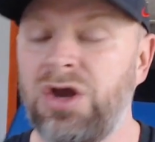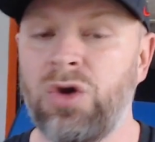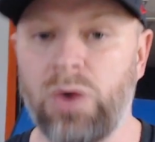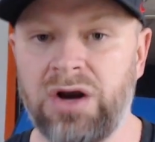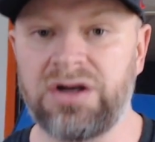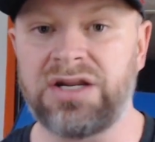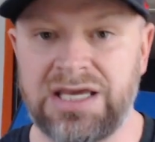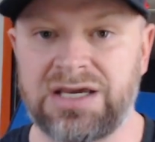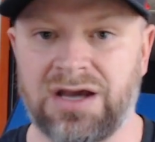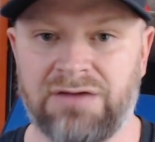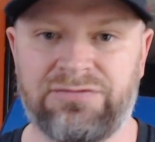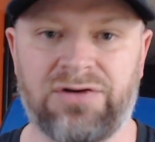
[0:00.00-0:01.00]
Where did he
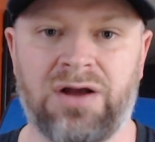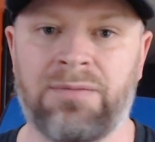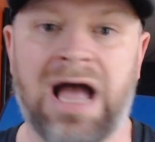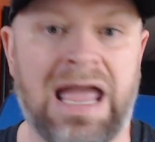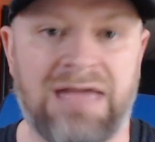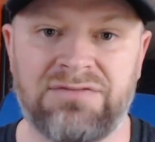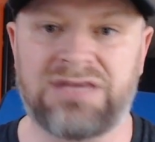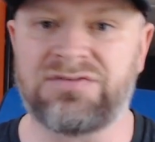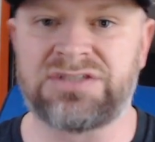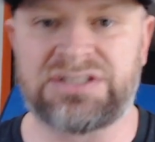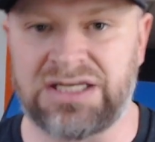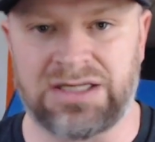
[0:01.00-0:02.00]
come from? I haven't even
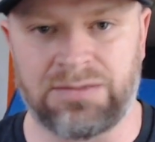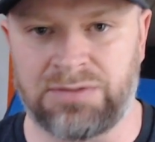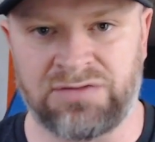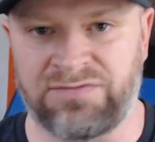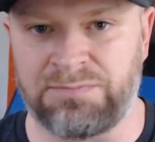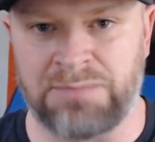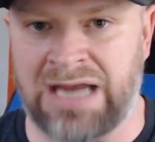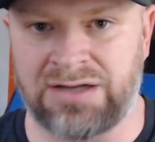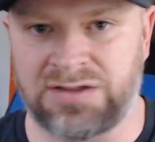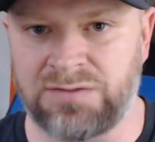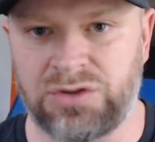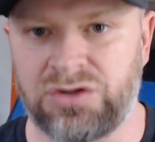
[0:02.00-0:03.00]
seen him in the Madden
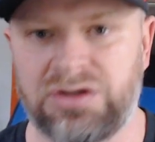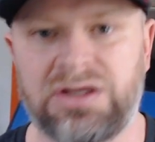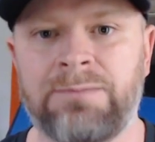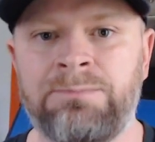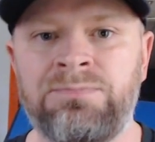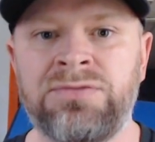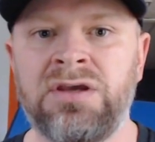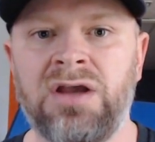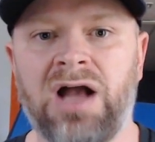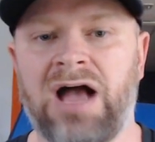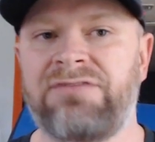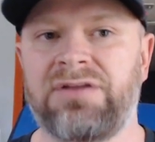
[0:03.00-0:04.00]
community.
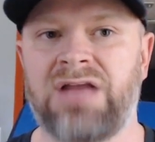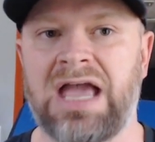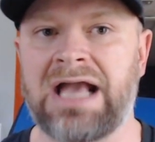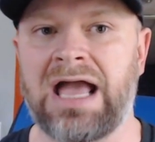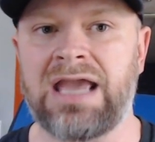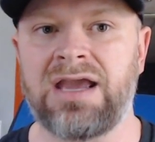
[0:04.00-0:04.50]
I feel like